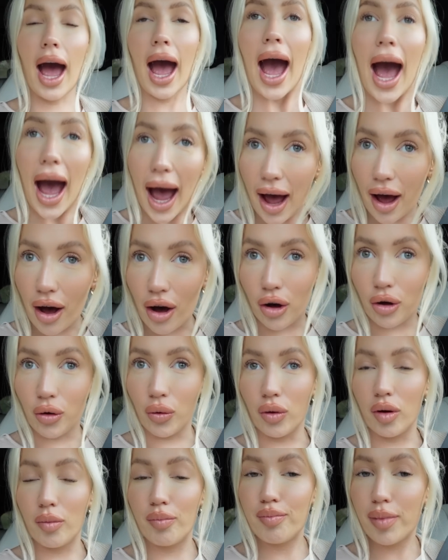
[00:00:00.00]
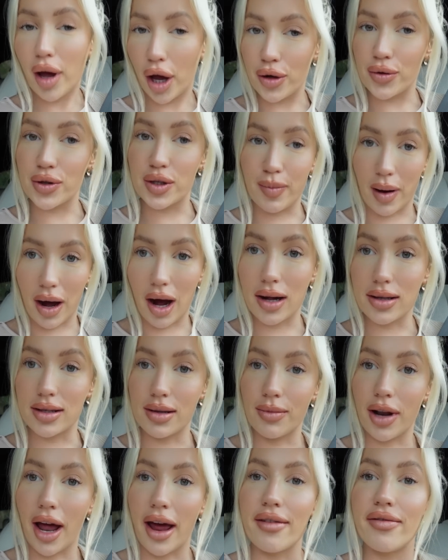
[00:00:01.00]
how
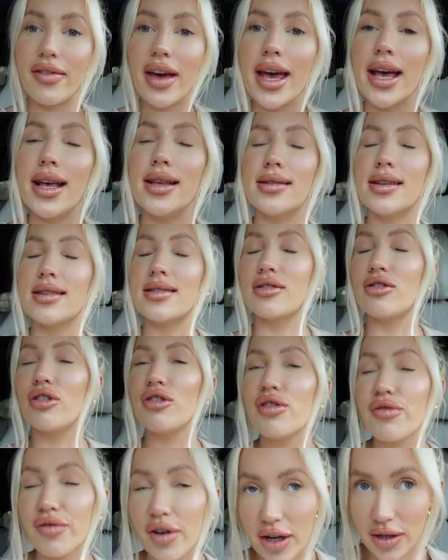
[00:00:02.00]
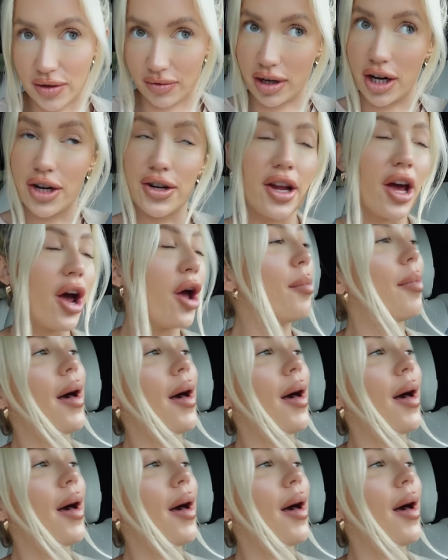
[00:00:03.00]
postpartum life is. It's not your first rodeo,